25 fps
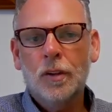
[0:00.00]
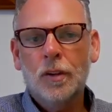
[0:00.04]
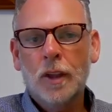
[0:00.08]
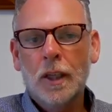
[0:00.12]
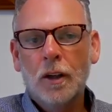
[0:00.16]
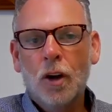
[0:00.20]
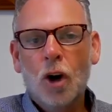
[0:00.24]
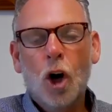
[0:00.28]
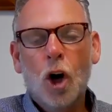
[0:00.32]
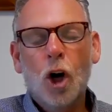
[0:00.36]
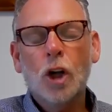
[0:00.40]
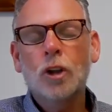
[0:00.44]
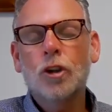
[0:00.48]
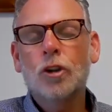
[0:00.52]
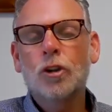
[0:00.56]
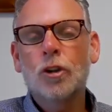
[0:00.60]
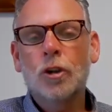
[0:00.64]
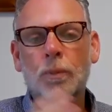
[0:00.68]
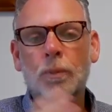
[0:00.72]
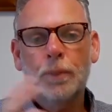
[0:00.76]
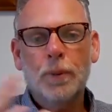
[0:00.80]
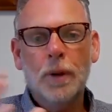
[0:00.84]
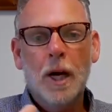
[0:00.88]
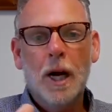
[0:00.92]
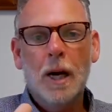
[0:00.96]
a
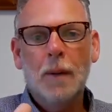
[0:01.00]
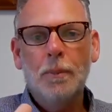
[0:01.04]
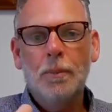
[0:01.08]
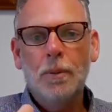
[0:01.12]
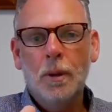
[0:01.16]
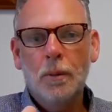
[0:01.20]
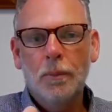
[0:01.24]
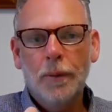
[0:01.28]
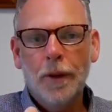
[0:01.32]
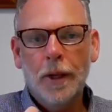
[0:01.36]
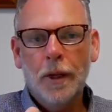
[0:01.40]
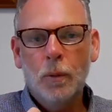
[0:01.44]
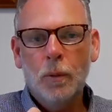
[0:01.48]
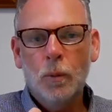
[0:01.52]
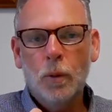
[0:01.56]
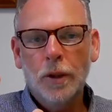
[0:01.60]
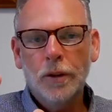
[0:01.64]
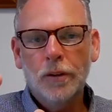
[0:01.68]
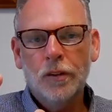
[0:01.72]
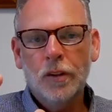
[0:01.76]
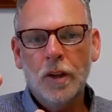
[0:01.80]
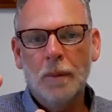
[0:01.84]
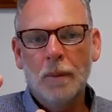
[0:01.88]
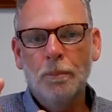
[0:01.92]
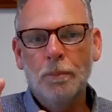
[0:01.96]
larger problem than
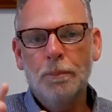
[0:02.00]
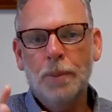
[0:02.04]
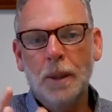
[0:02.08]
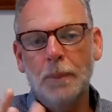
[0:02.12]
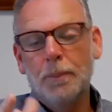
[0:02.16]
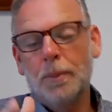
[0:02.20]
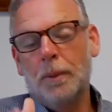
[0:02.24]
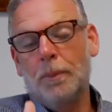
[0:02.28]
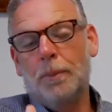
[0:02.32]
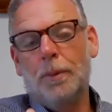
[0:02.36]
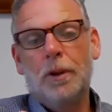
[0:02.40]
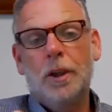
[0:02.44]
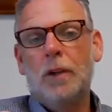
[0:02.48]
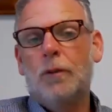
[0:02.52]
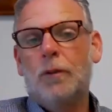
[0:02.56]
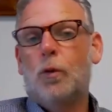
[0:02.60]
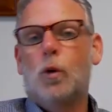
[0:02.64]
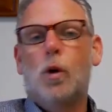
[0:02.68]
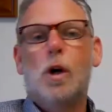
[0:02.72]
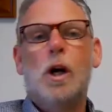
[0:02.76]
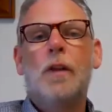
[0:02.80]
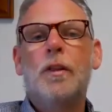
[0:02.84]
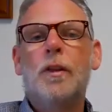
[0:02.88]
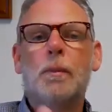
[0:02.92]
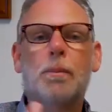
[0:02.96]
what some people believe
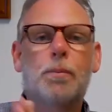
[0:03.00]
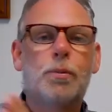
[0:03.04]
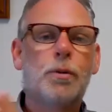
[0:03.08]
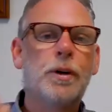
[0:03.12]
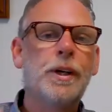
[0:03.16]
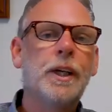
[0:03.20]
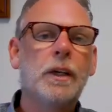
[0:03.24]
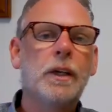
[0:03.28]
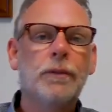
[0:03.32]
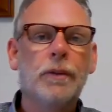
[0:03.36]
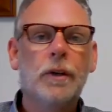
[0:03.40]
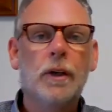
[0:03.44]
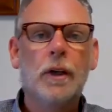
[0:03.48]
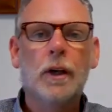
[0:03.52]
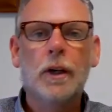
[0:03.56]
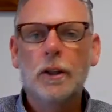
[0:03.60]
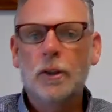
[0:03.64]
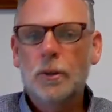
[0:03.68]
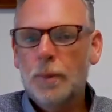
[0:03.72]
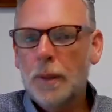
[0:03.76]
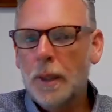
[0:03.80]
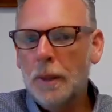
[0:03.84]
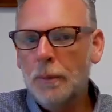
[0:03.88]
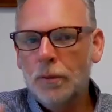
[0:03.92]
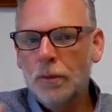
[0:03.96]
we're on the brink of a
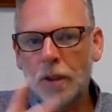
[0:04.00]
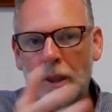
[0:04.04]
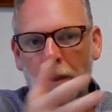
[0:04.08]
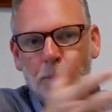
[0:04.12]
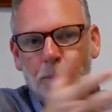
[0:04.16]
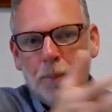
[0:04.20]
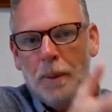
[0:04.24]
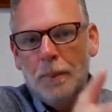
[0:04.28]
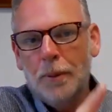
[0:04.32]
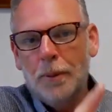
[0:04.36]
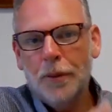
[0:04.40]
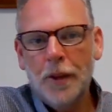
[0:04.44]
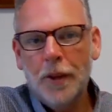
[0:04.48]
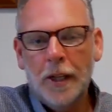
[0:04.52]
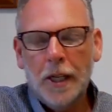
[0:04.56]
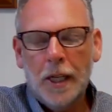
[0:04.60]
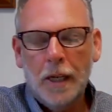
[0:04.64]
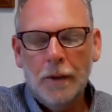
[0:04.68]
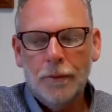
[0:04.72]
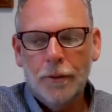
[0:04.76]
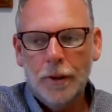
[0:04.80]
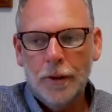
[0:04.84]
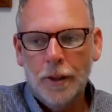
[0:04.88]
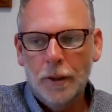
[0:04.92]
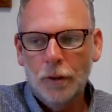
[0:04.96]
large problem. Some people think
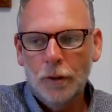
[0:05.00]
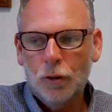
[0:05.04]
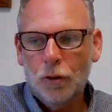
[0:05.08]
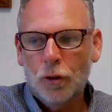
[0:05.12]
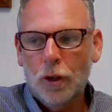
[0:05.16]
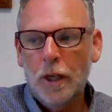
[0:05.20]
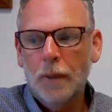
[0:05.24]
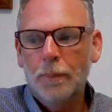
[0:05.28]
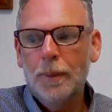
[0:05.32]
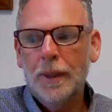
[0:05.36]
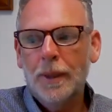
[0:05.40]
everything's great.